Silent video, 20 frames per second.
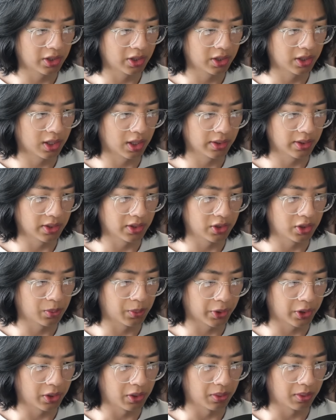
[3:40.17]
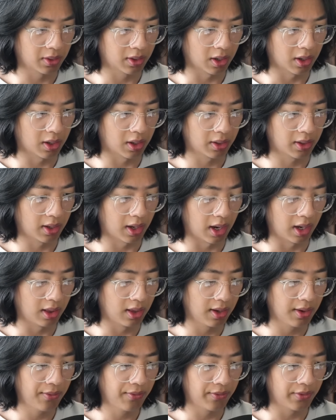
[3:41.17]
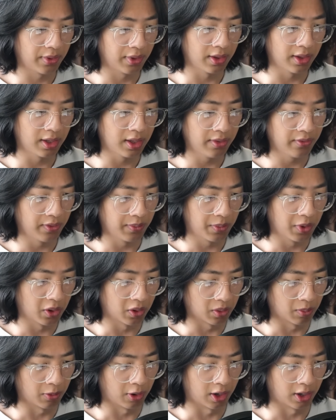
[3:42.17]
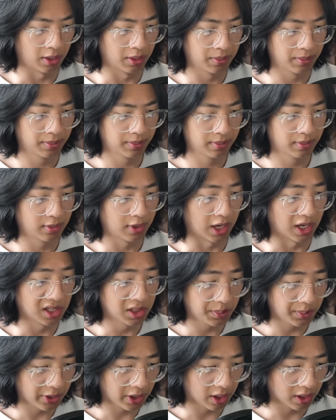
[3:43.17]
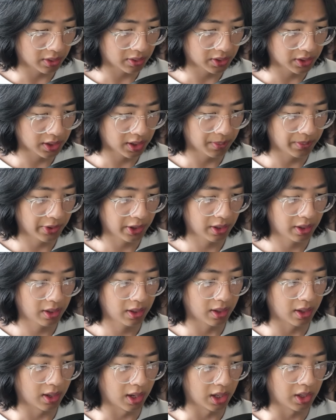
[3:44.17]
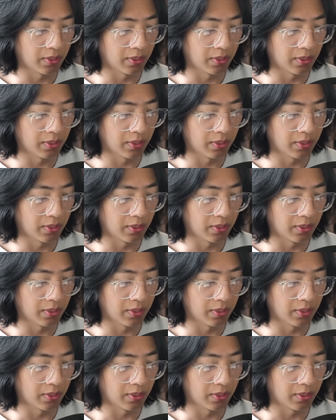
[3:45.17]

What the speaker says: I just got this super cute card. I love the Eevee Pokemon. Espeon or something?